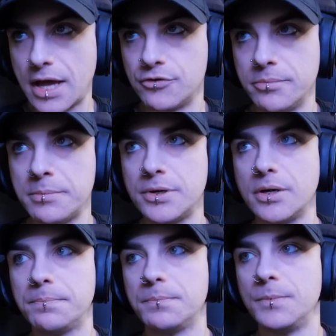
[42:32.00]

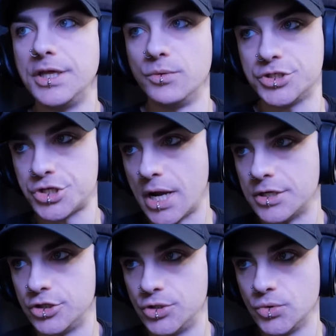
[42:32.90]
remember he was trying
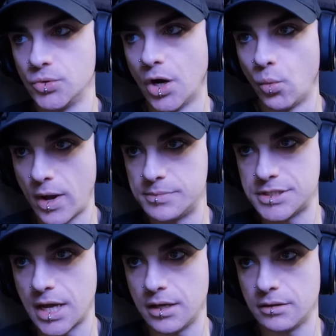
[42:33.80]
to do a
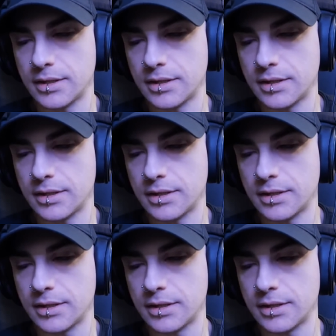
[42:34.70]
website